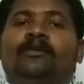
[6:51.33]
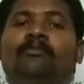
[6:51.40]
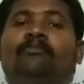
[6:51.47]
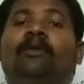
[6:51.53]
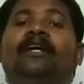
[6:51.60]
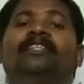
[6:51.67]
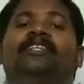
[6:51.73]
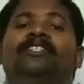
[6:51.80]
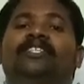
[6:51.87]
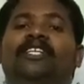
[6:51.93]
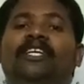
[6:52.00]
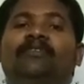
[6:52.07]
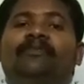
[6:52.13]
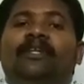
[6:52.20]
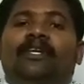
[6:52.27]
By that
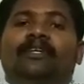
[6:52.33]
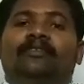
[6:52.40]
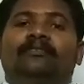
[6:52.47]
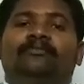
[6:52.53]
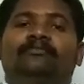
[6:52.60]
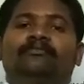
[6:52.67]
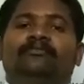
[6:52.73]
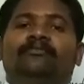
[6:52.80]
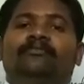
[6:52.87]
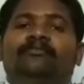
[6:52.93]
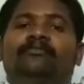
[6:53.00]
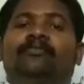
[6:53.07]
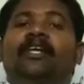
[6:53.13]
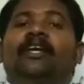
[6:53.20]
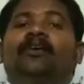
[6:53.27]
evening
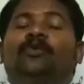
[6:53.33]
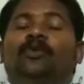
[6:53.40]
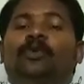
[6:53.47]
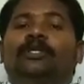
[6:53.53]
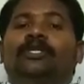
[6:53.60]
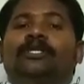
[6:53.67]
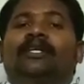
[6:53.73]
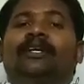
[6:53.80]
they could